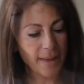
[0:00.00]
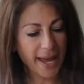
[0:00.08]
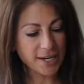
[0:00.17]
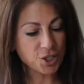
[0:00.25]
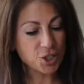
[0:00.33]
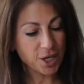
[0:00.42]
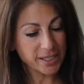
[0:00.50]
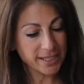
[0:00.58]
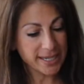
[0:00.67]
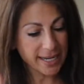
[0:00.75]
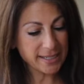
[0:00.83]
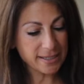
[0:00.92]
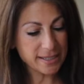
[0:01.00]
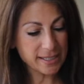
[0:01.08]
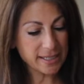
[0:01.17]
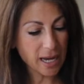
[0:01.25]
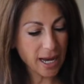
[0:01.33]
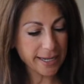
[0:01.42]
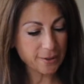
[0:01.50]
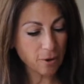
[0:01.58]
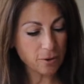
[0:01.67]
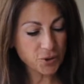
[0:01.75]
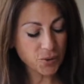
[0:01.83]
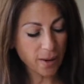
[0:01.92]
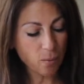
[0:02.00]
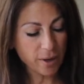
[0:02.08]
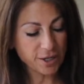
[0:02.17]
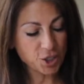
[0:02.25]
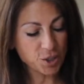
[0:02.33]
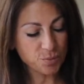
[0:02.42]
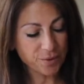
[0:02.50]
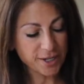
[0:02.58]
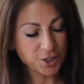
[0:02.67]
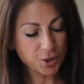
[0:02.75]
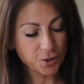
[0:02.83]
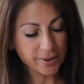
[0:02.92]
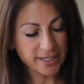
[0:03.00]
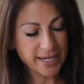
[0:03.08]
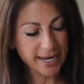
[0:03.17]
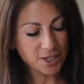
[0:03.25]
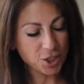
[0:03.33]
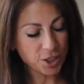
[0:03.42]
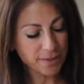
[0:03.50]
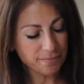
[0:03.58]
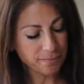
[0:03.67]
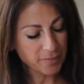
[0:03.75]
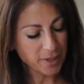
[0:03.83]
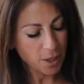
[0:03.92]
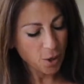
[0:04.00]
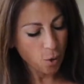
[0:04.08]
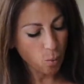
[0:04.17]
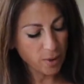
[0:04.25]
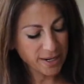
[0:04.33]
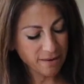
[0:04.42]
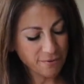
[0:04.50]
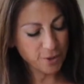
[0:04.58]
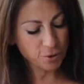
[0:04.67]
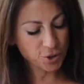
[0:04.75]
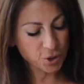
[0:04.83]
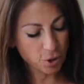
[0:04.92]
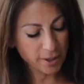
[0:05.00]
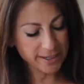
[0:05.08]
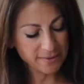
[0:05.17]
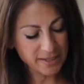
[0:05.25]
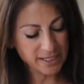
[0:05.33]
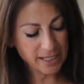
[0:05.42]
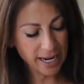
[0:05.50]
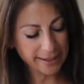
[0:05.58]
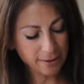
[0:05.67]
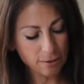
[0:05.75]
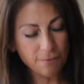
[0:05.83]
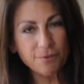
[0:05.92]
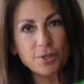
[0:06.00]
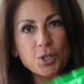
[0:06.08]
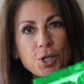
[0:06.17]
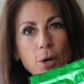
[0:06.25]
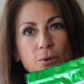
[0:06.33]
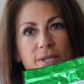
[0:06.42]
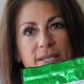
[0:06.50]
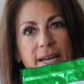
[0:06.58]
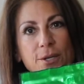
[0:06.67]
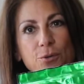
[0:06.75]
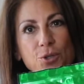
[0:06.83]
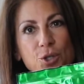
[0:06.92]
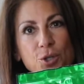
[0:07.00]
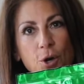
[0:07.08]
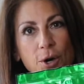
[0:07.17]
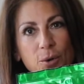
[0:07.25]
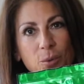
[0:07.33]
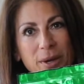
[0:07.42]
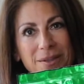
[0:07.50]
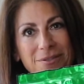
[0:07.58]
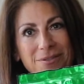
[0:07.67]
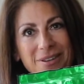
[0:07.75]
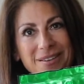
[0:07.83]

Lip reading: And just as an aside, also I want to just bring to your attention, whenever you're starting the cycle, the dose that you start with